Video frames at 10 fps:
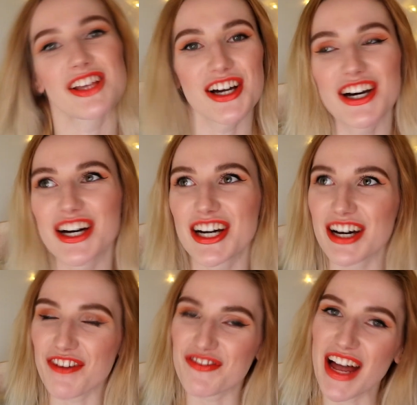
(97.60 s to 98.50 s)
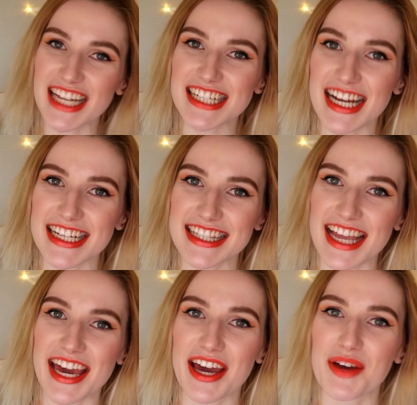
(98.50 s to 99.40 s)
So Valentine's
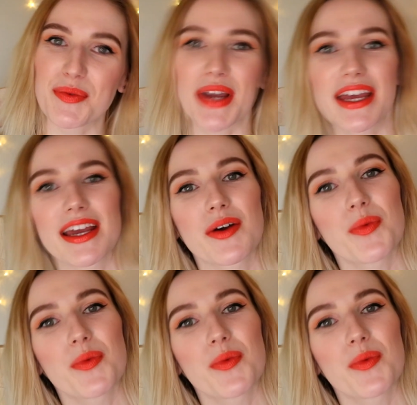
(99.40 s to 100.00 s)
Day we